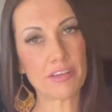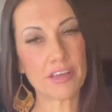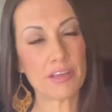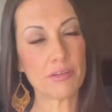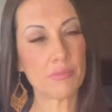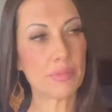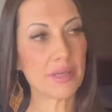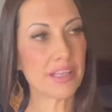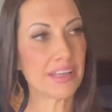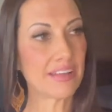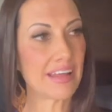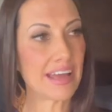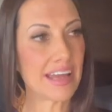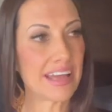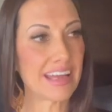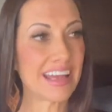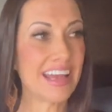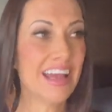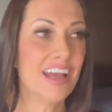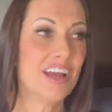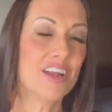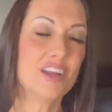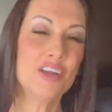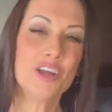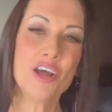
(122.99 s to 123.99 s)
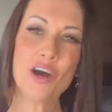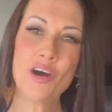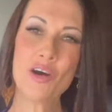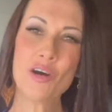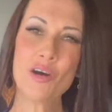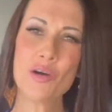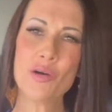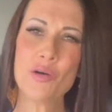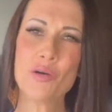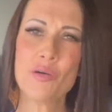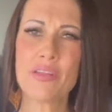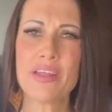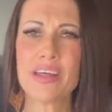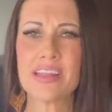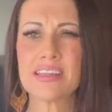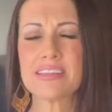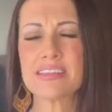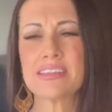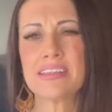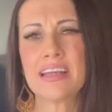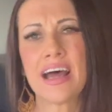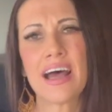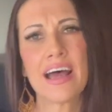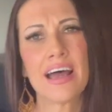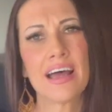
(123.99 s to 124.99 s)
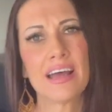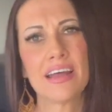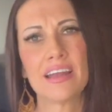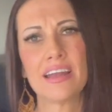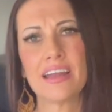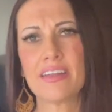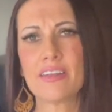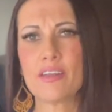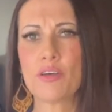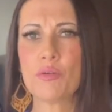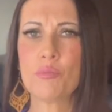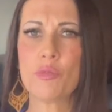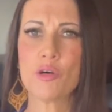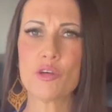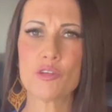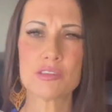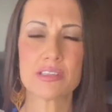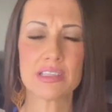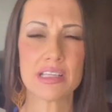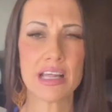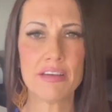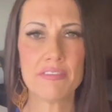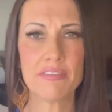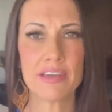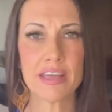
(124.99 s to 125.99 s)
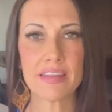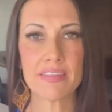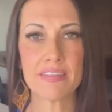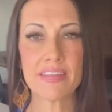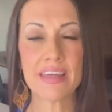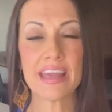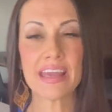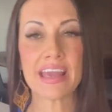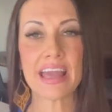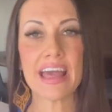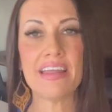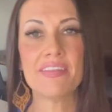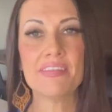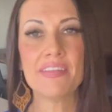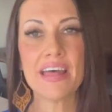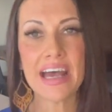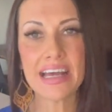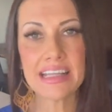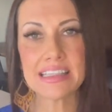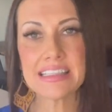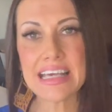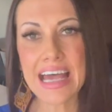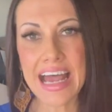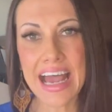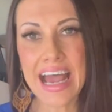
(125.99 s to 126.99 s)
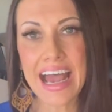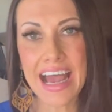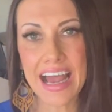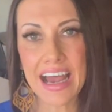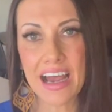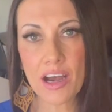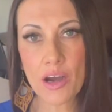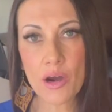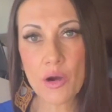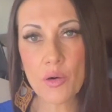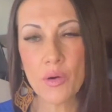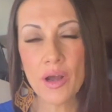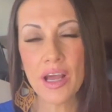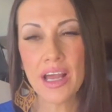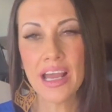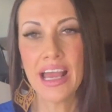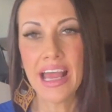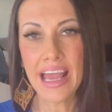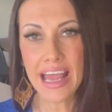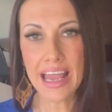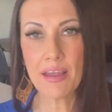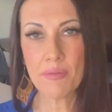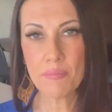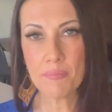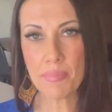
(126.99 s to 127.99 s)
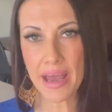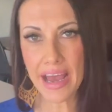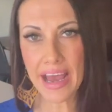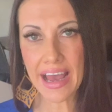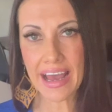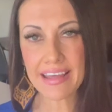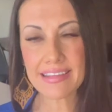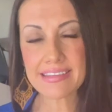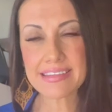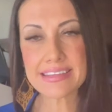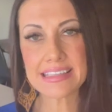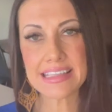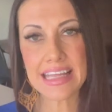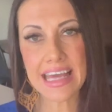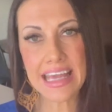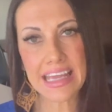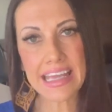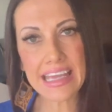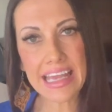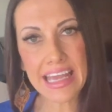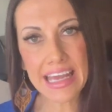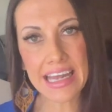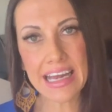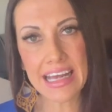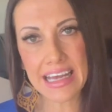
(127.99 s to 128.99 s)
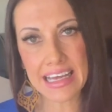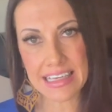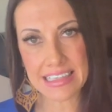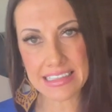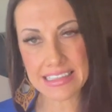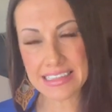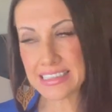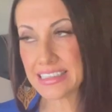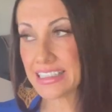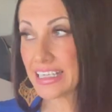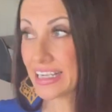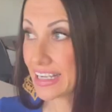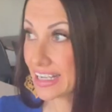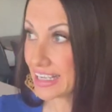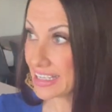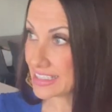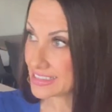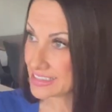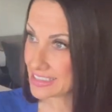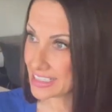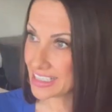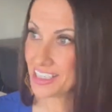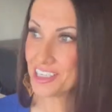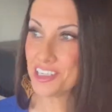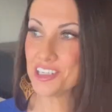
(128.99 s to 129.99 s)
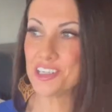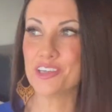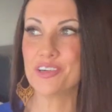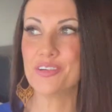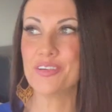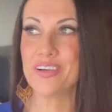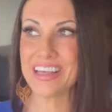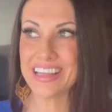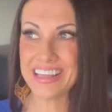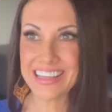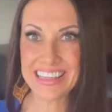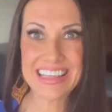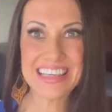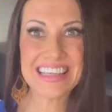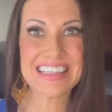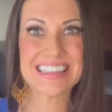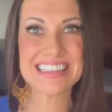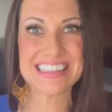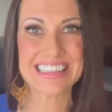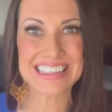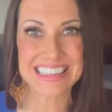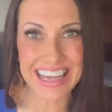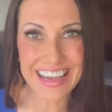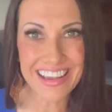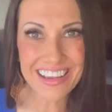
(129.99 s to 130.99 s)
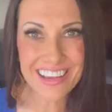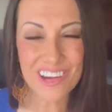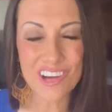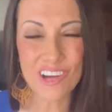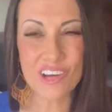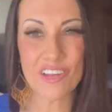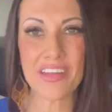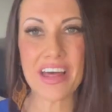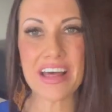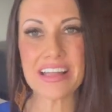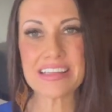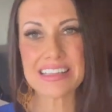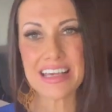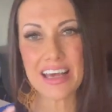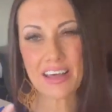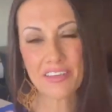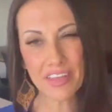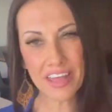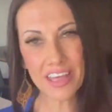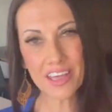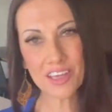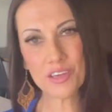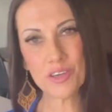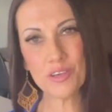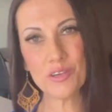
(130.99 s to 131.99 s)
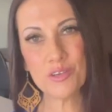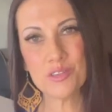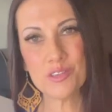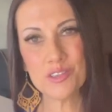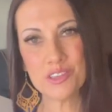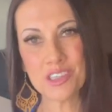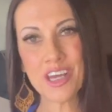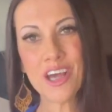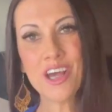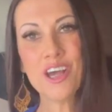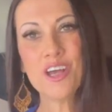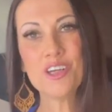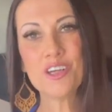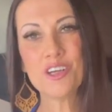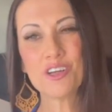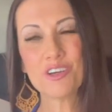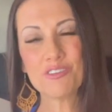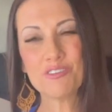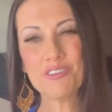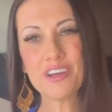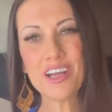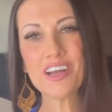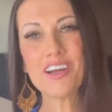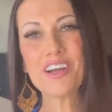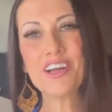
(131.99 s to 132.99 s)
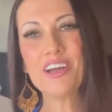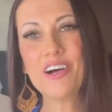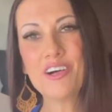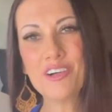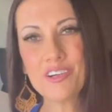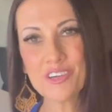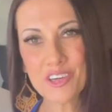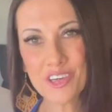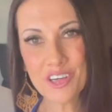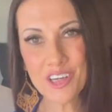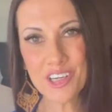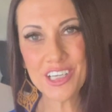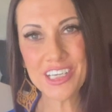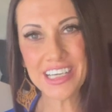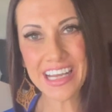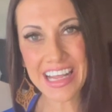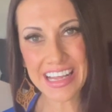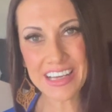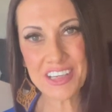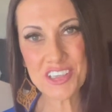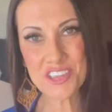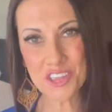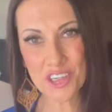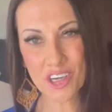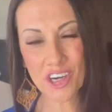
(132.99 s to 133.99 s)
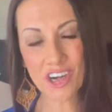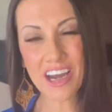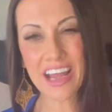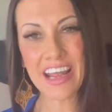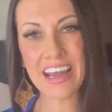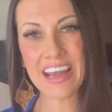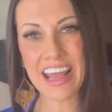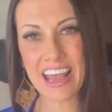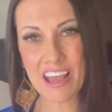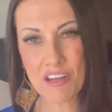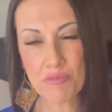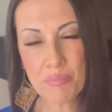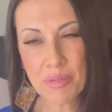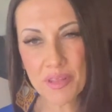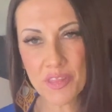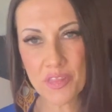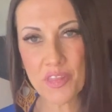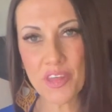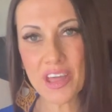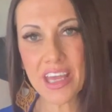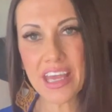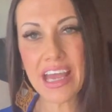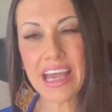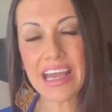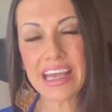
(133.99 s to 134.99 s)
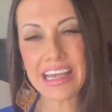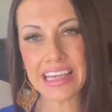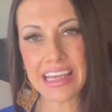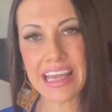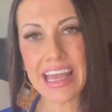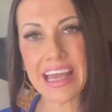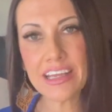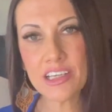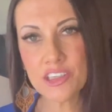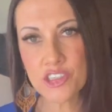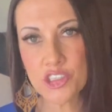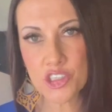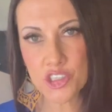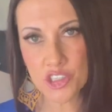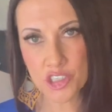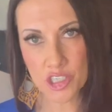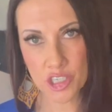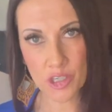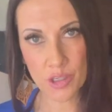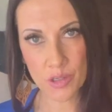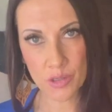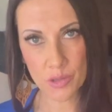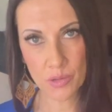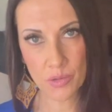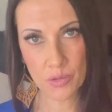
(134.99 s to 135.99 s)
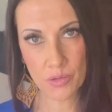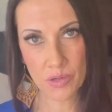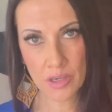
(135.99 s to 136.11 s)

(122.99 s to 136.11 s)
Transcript: and be like, no, that's not the most loving thing. And that's how empaths, they get us to continue in this cycle. That's how they use your very own good nature and empathy against you.